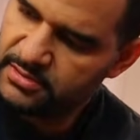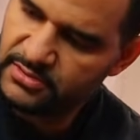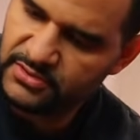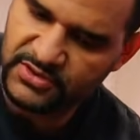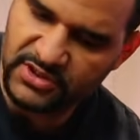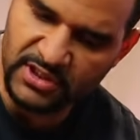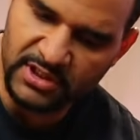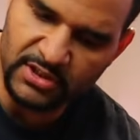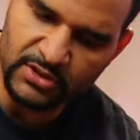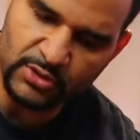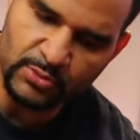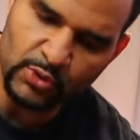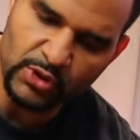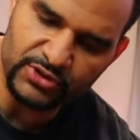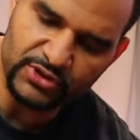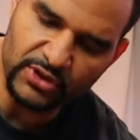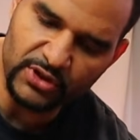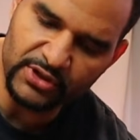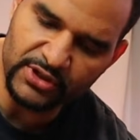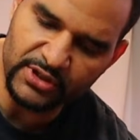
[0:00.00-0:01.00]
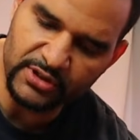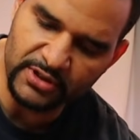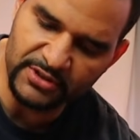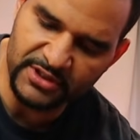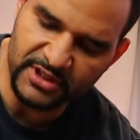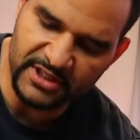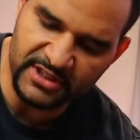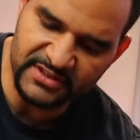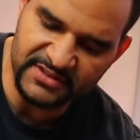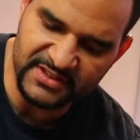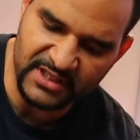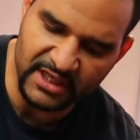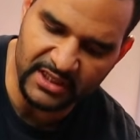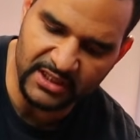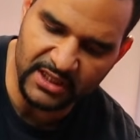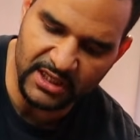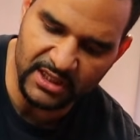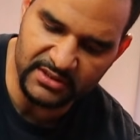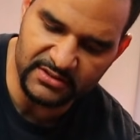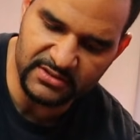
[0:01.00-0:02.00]
see a little more dirtier on the
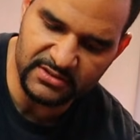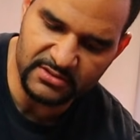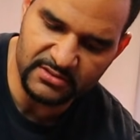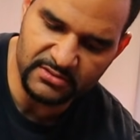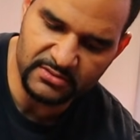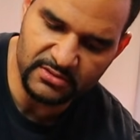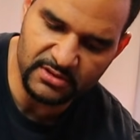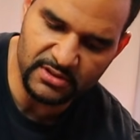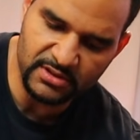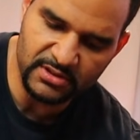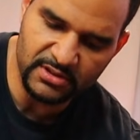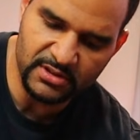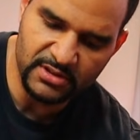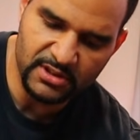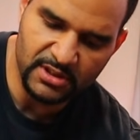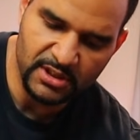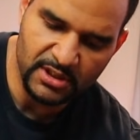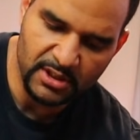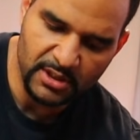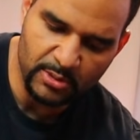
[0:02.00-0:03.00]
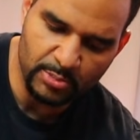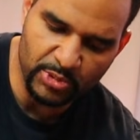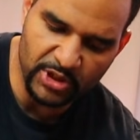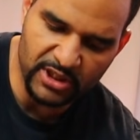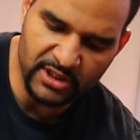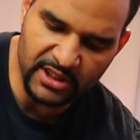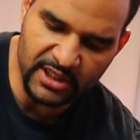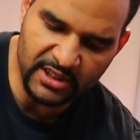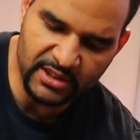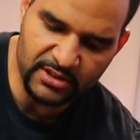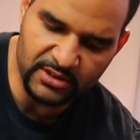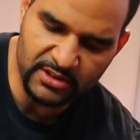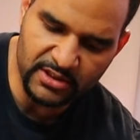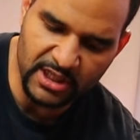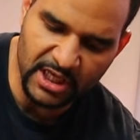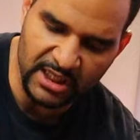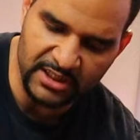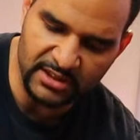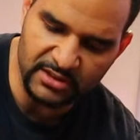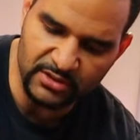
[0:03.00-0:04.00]
inside, guys, see? But it could have
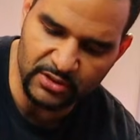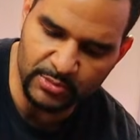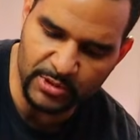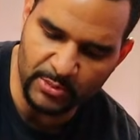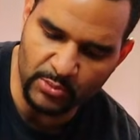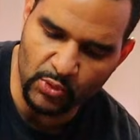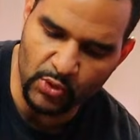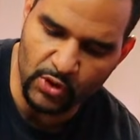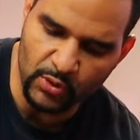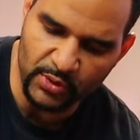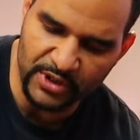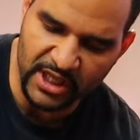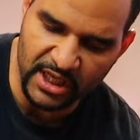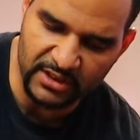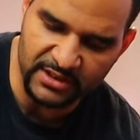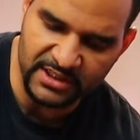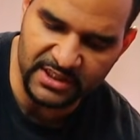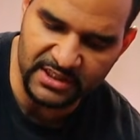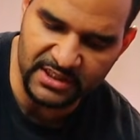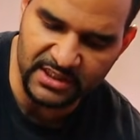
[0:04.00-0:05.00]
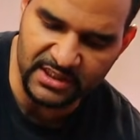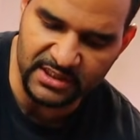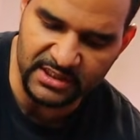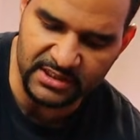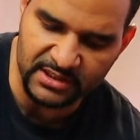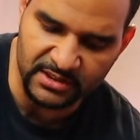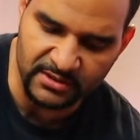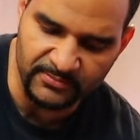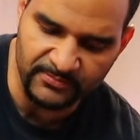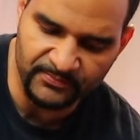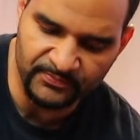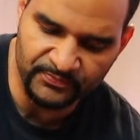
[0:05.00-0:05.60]
gone a little bit more without needing a cleaning.